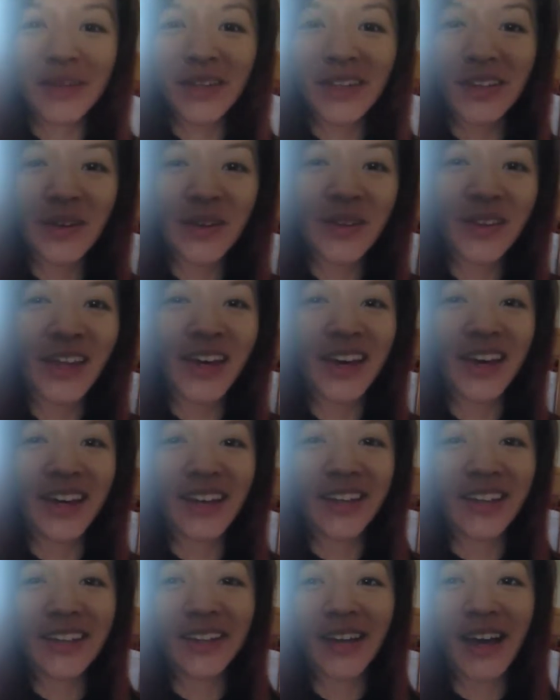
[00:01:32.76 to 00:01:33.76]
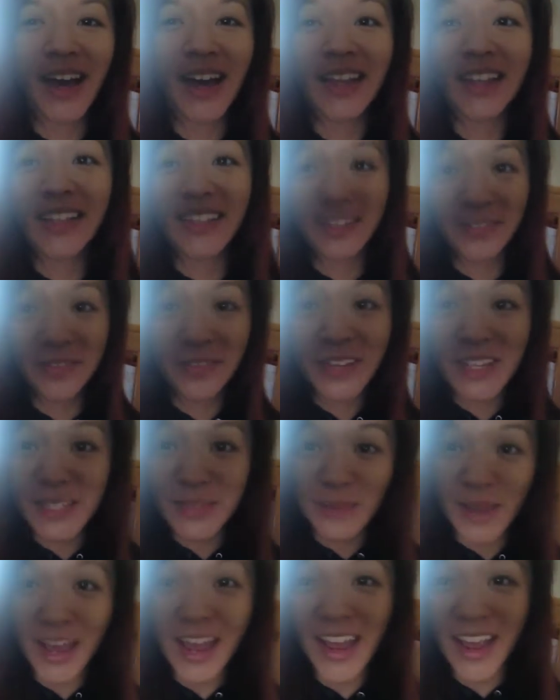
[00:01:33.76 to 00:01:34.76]
me know that I need to fix
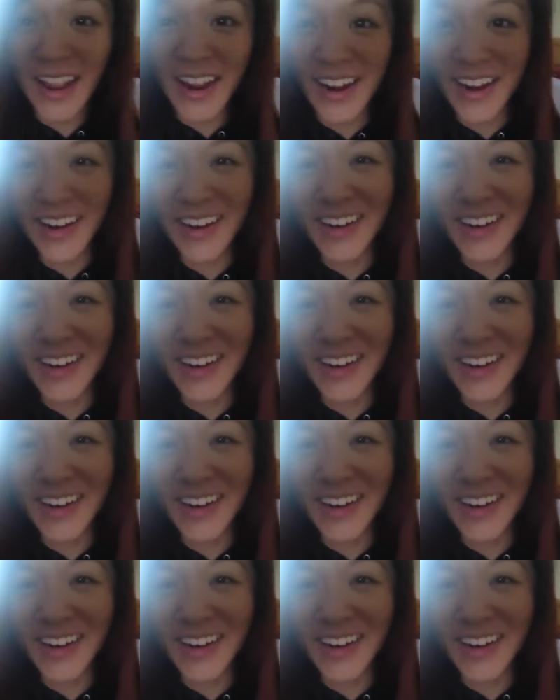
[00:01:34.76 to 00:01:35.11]
my hair.